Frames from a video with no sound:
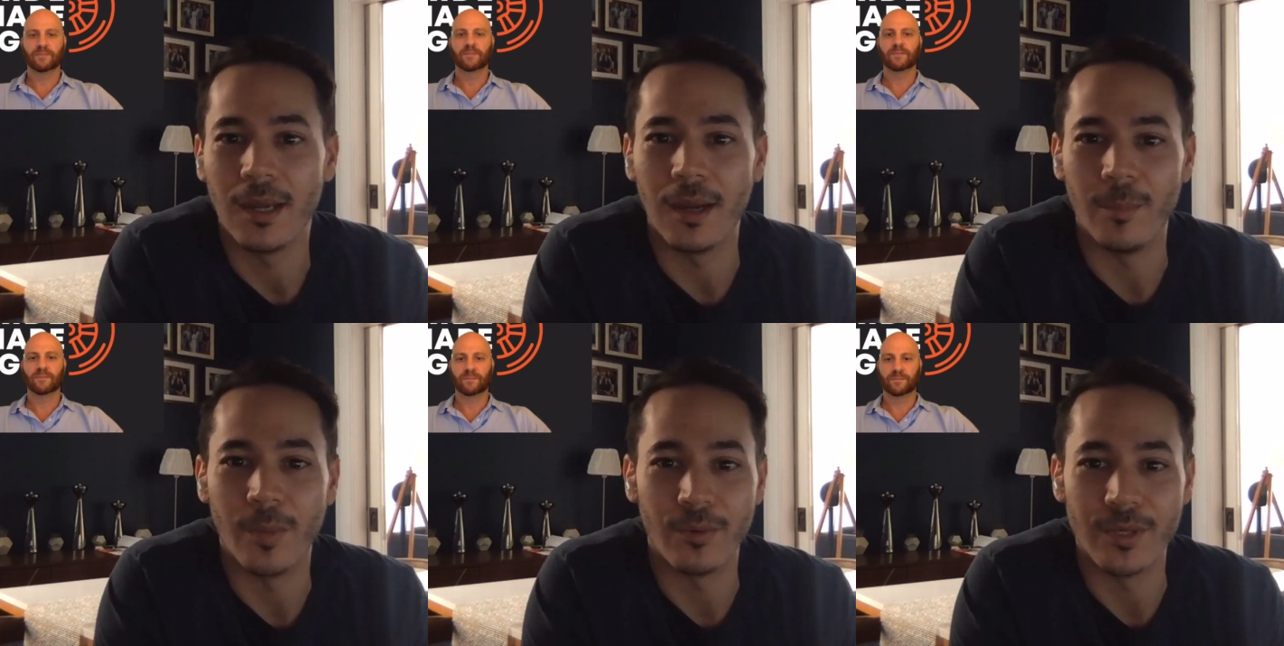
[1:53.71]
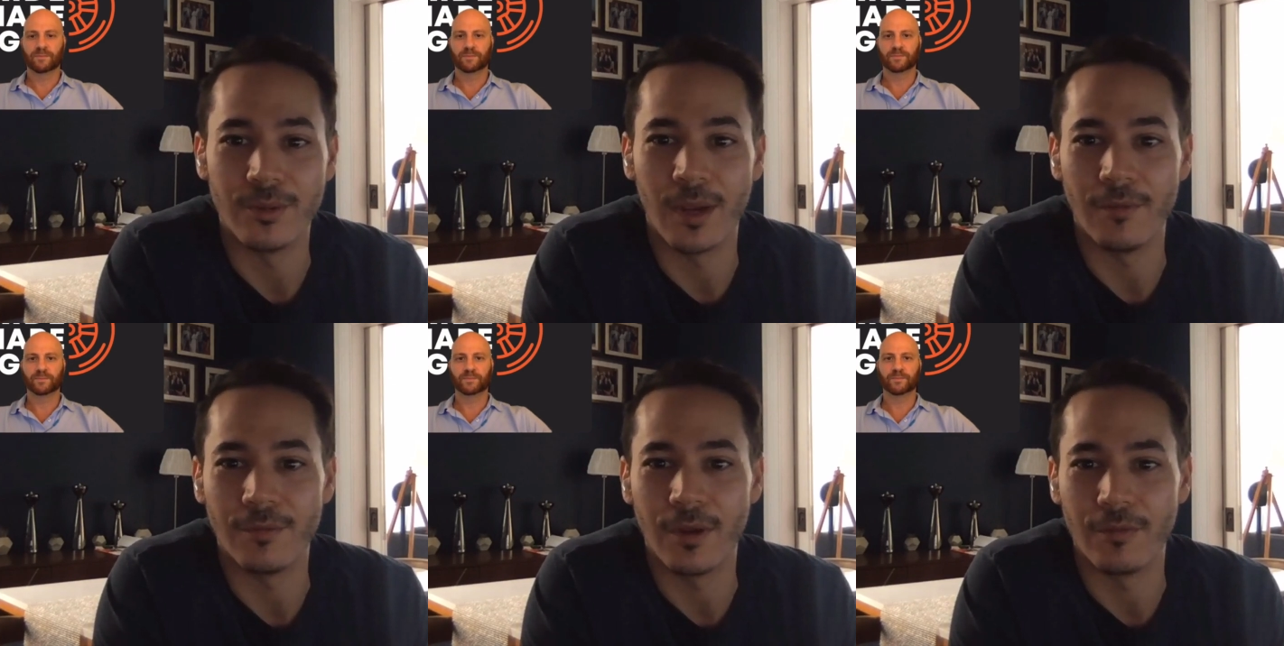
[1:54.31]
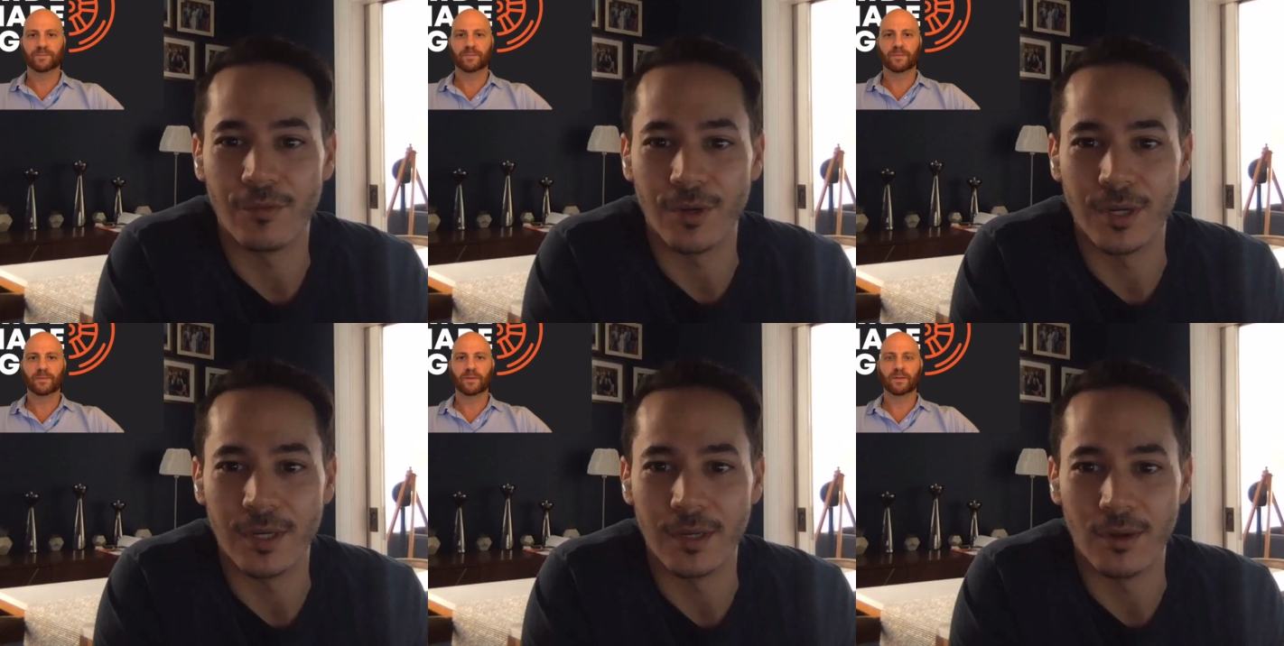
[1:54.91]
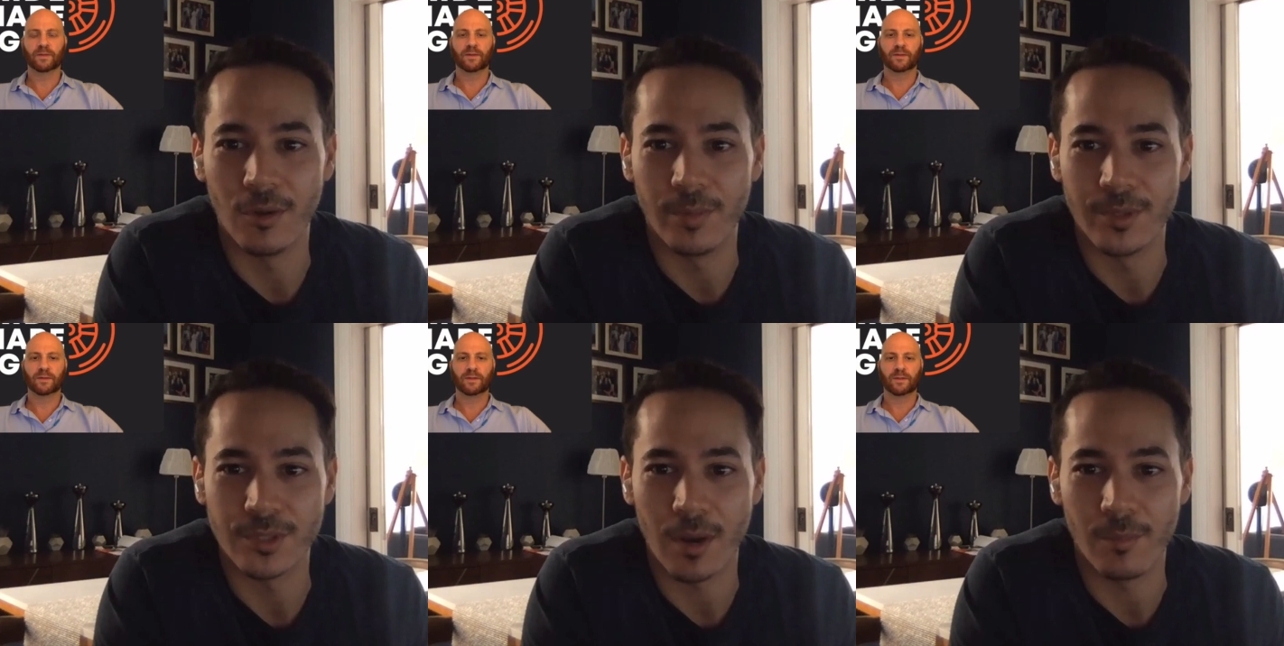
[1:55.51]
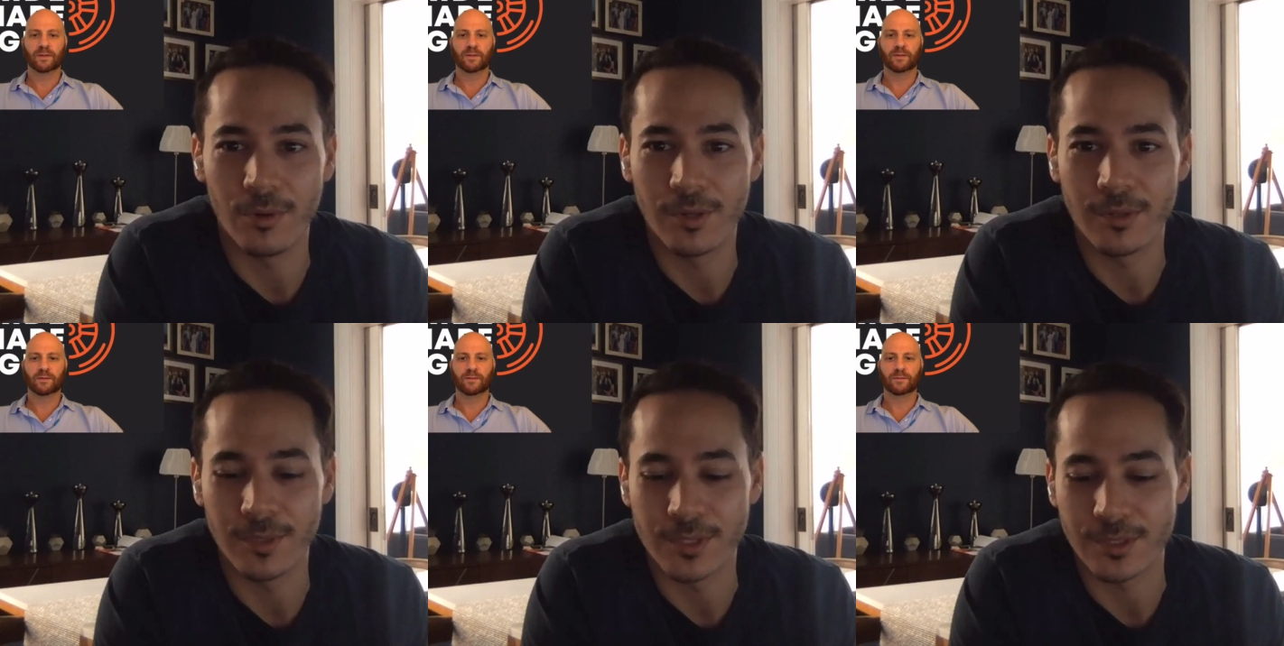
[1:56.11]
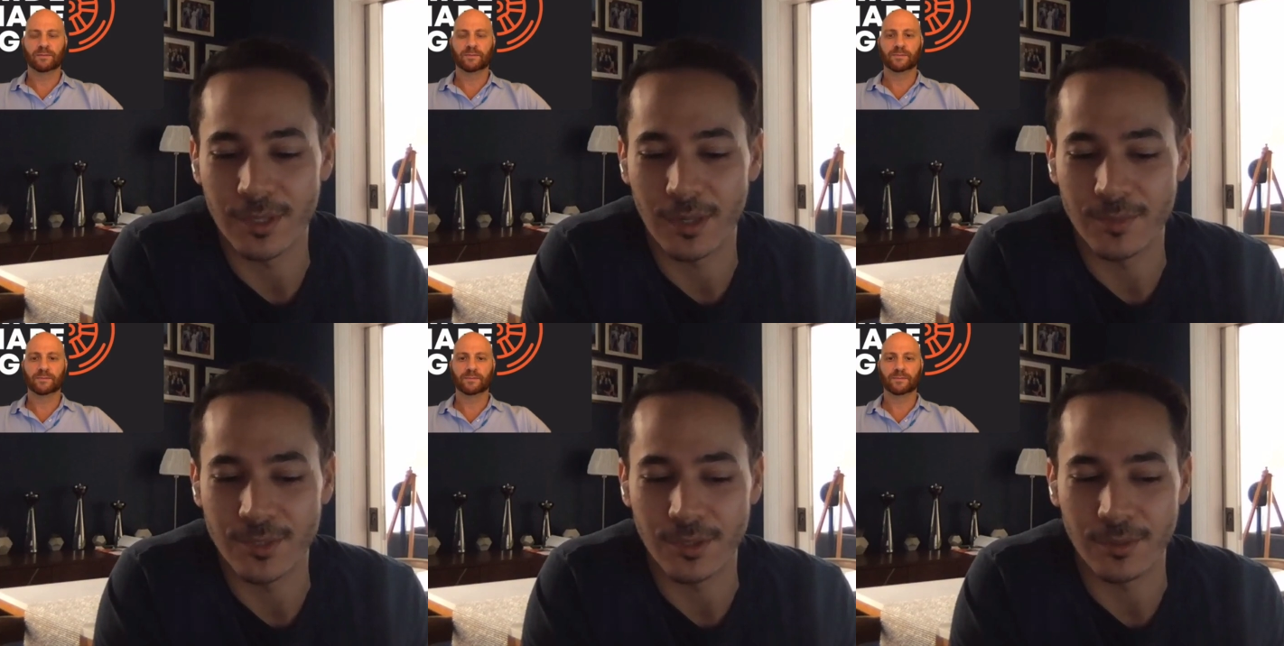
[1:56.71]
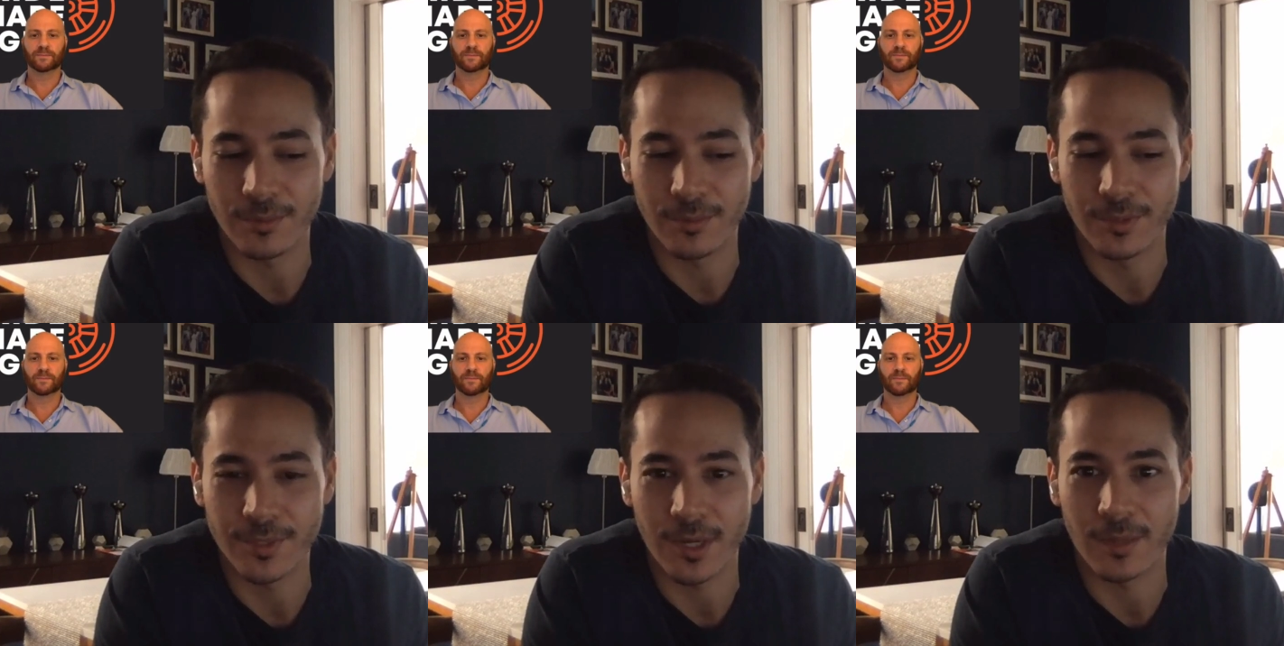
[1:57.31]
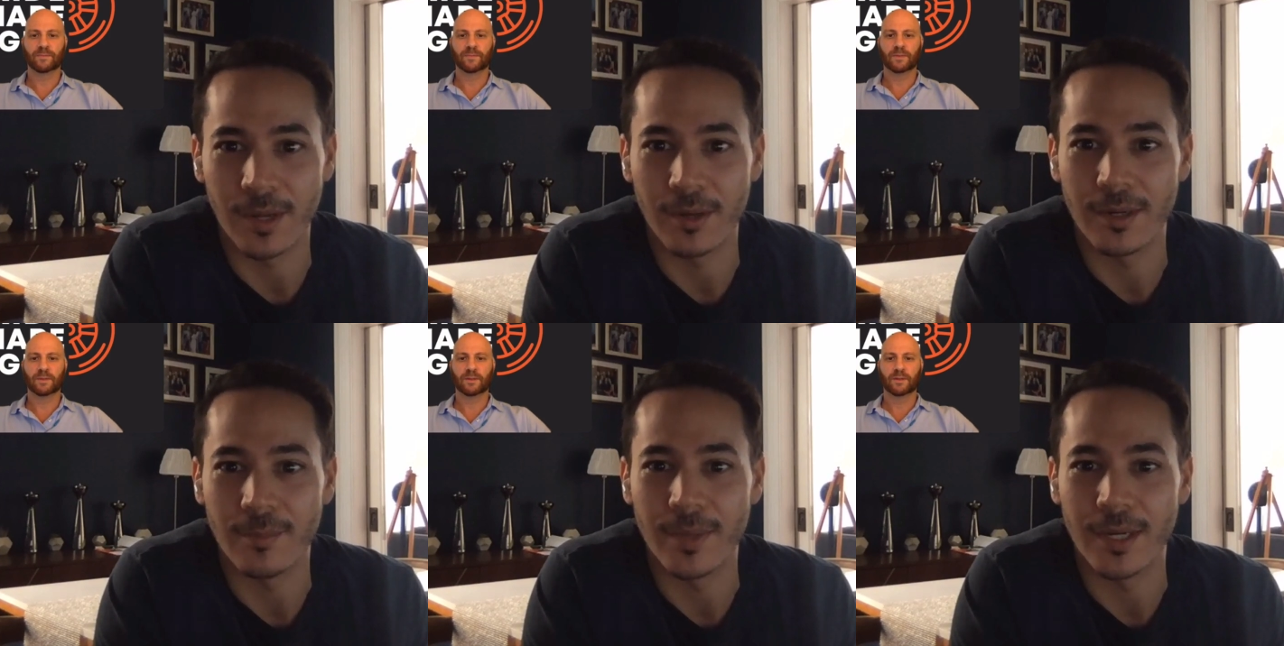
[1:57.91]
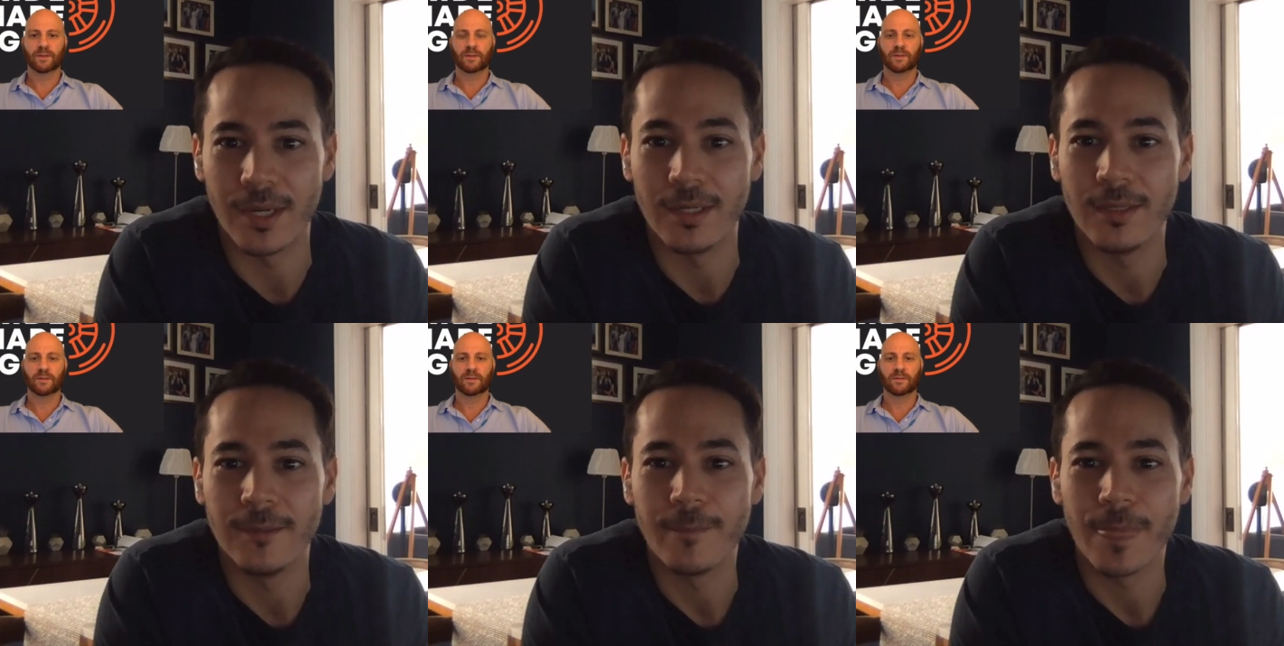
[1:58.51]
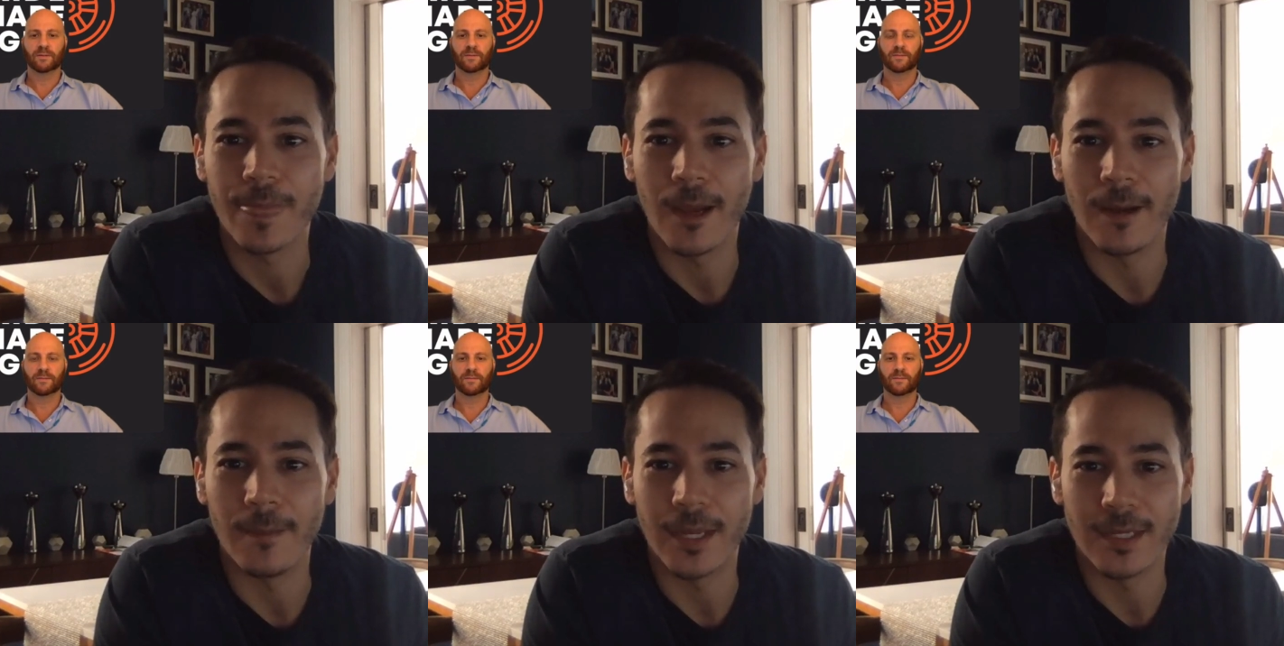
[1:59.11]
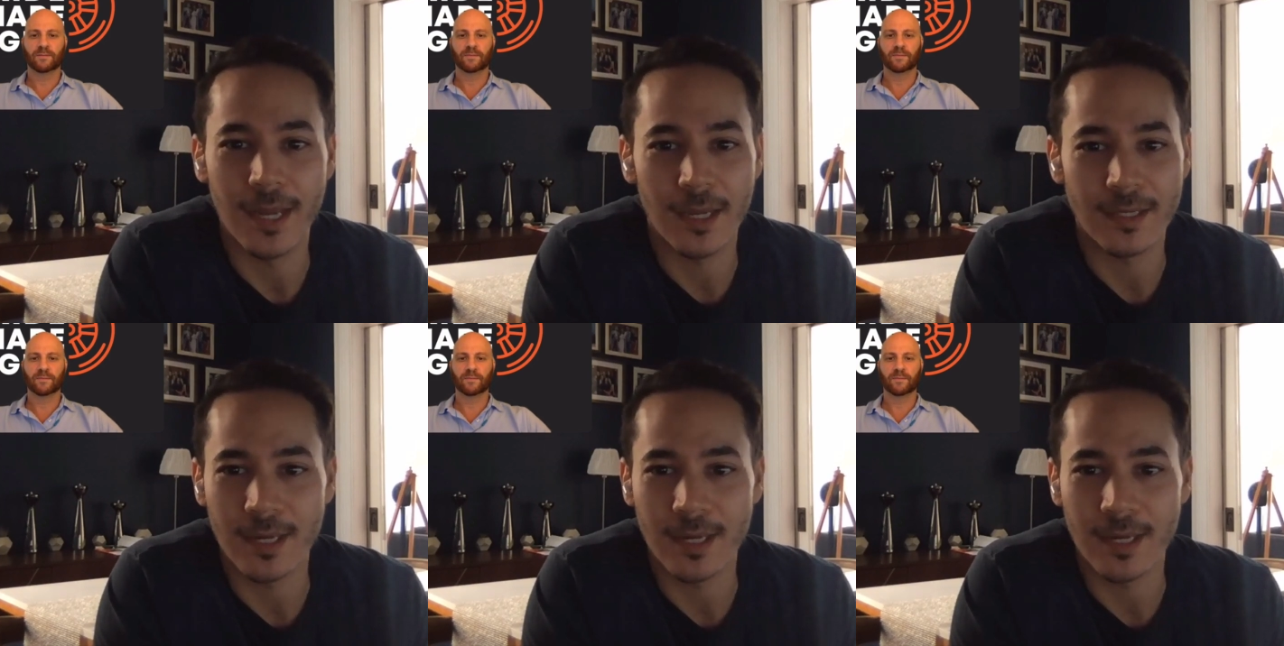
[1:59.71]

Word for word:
Speaker 1: Um, but we do have a free and open job board, which I'm sure we'll talk about in a minute. Um, and yeah,